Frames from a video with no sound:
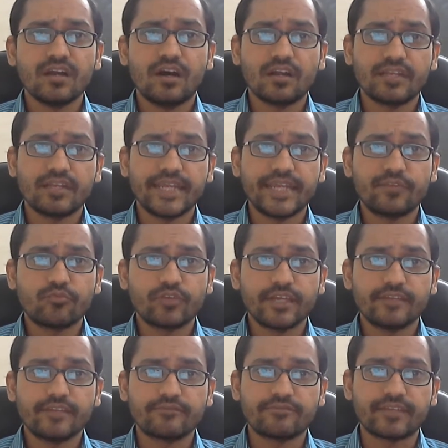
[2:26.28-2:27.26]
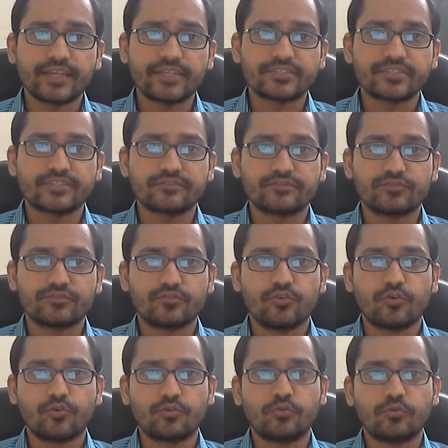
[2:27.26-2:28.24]
day-to-day inflation, if you
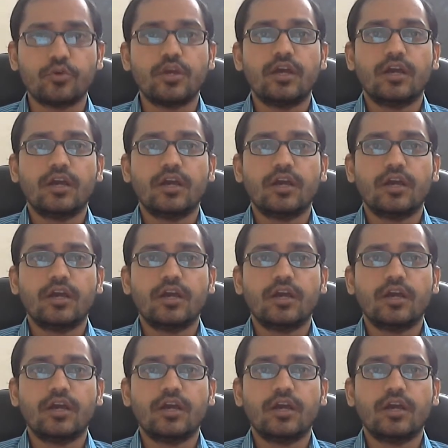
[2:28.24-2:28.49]
go to